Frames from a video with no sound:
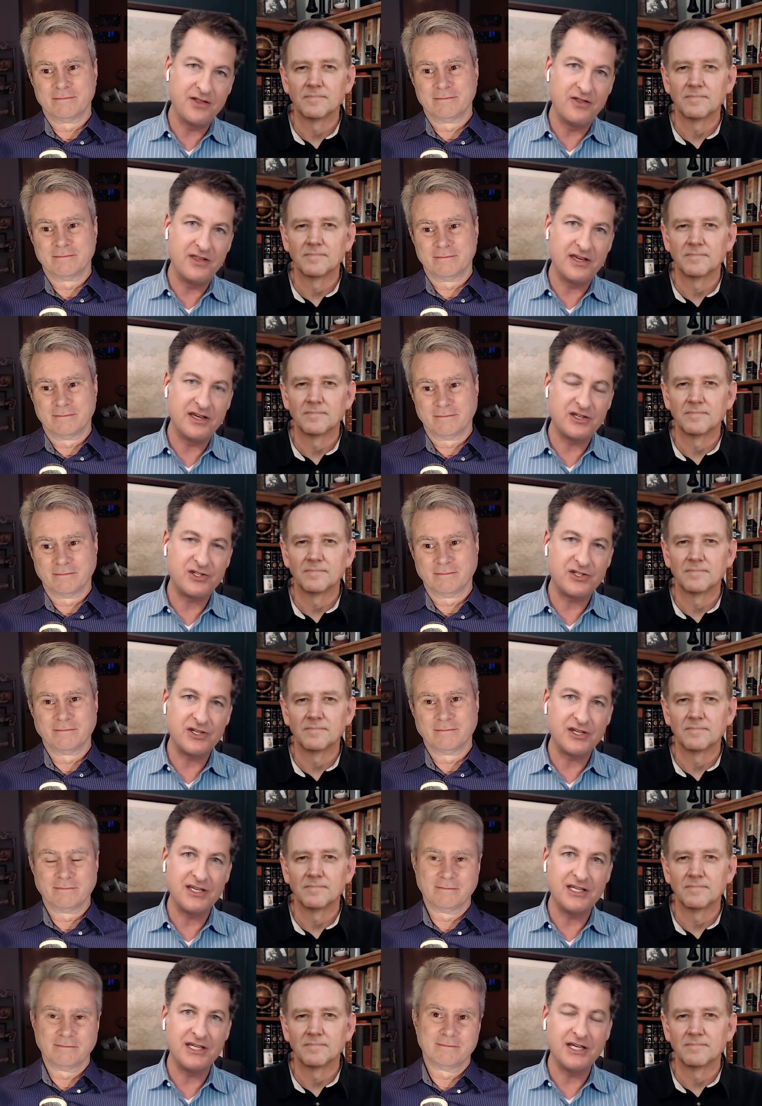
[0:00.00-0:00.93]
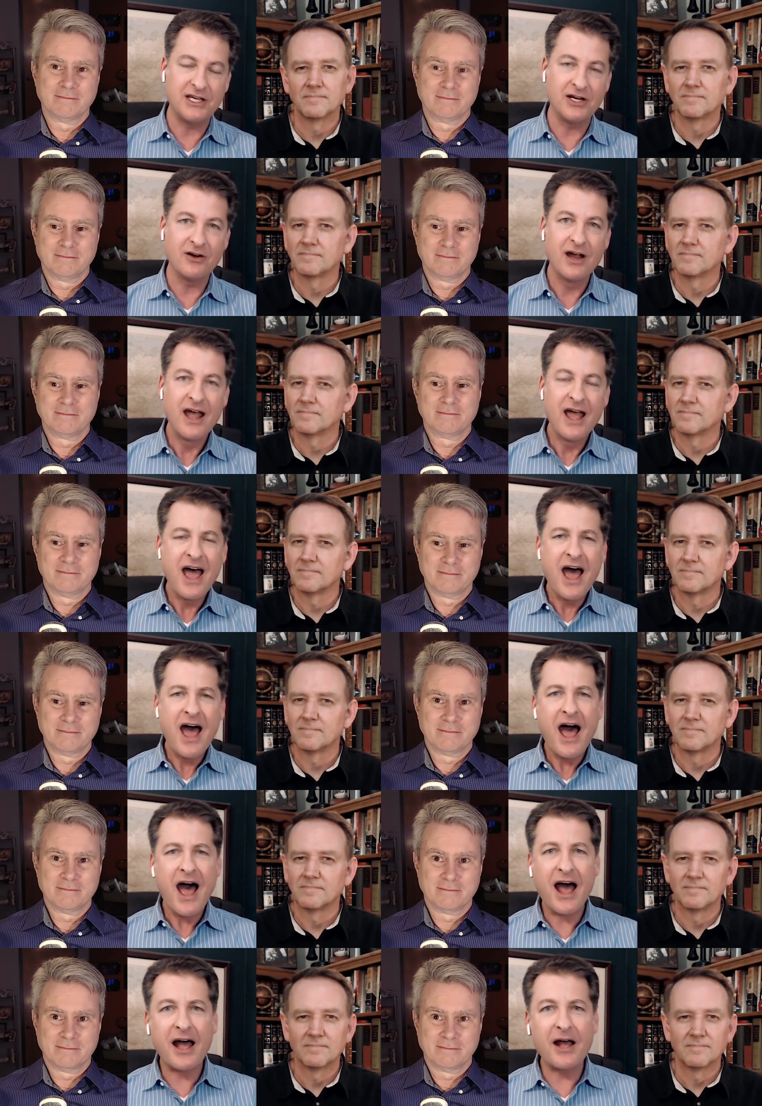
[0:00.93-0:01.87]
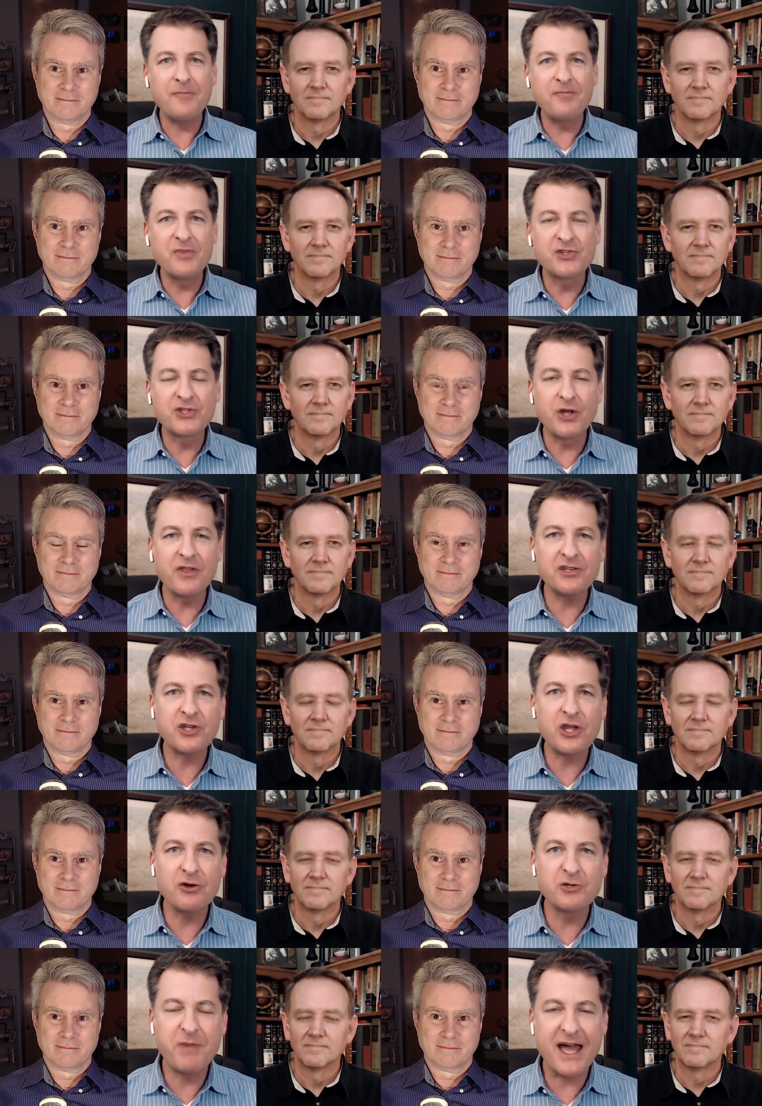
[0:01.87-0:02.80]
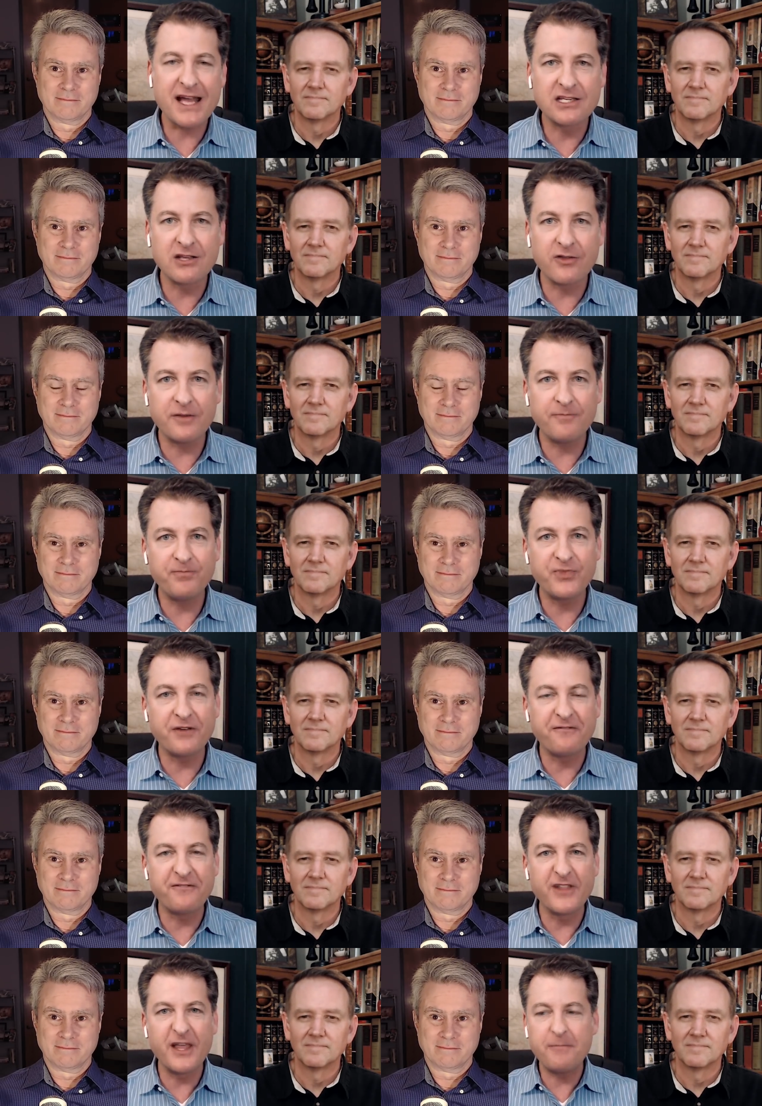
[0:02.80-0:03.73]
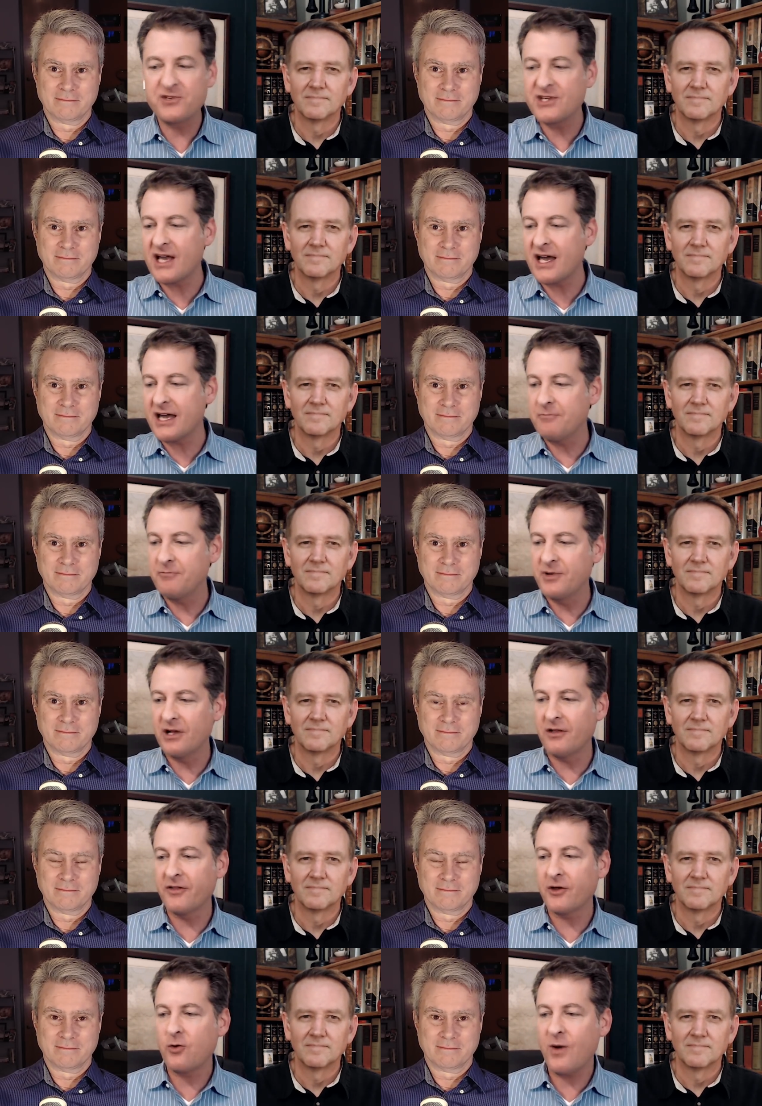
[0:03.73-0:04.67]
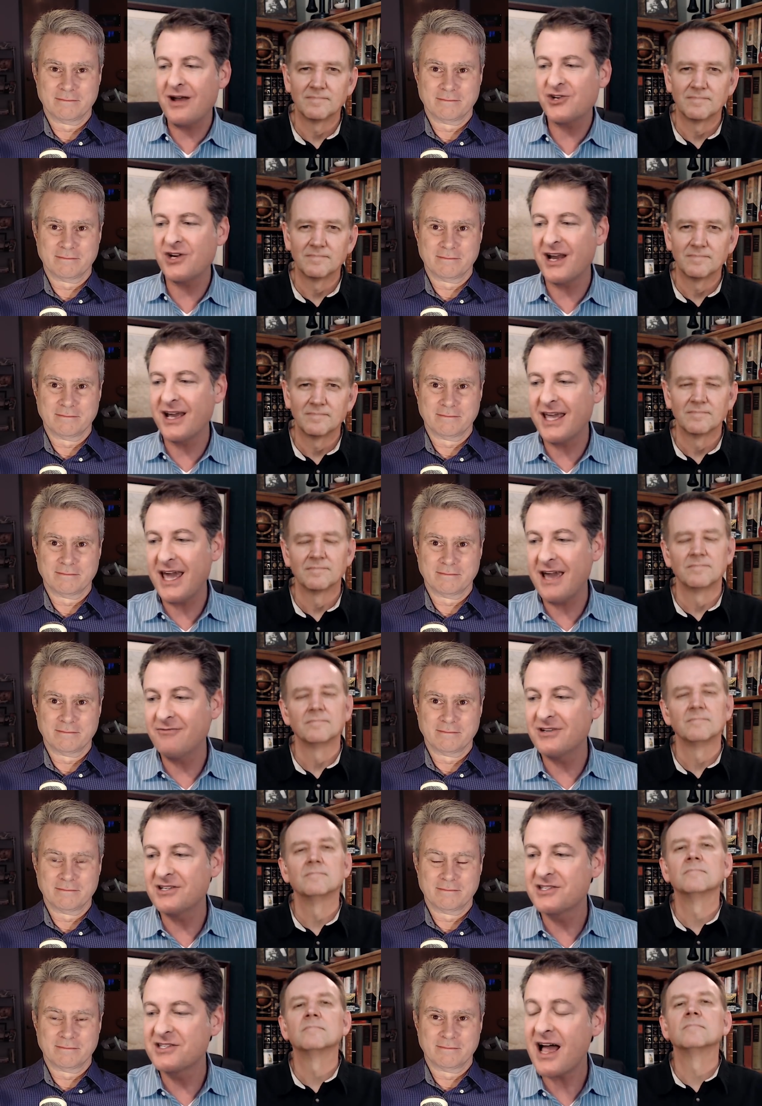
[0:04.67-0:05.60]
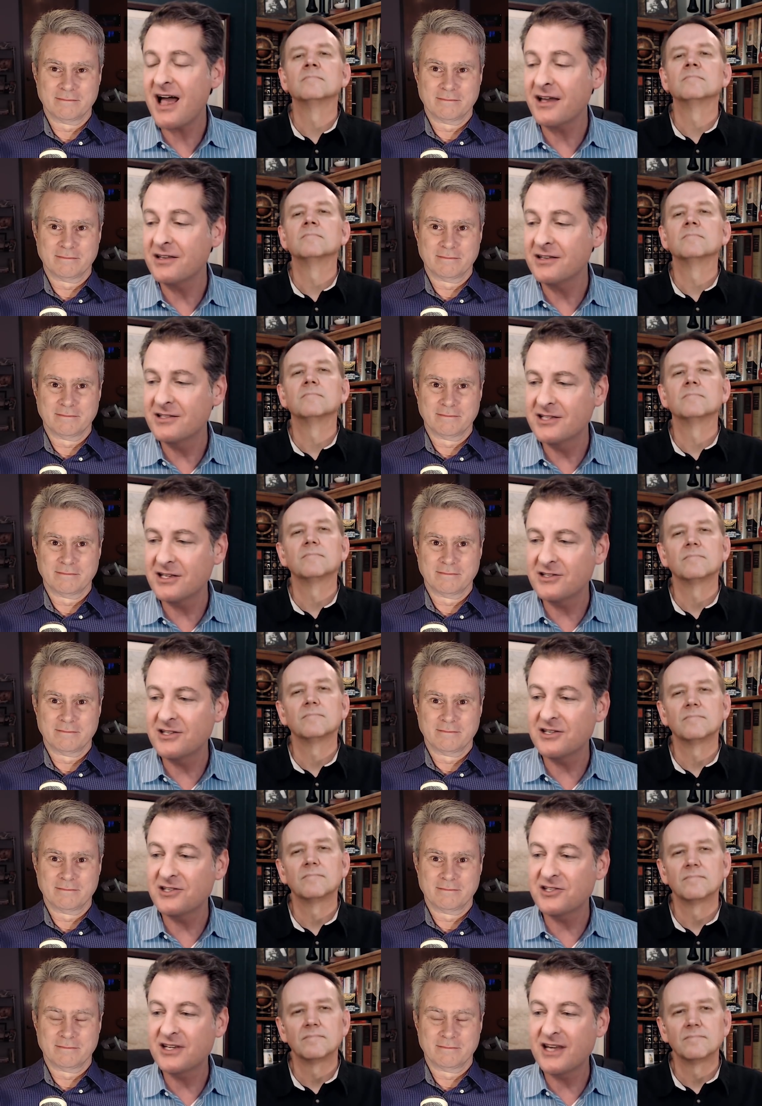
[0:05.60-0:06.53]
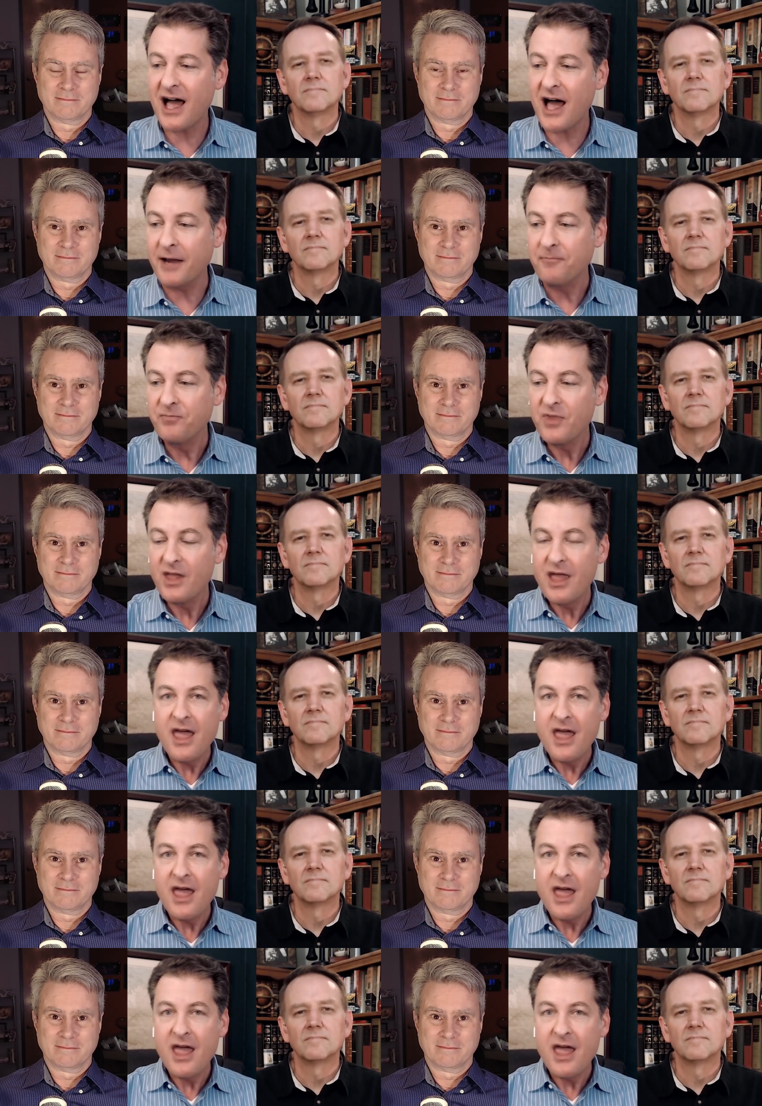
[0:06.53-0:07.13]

Speaker 1: this year." Uh, so this goes back to the, the flip side, Bill, of the question I gave to, to, to Scott.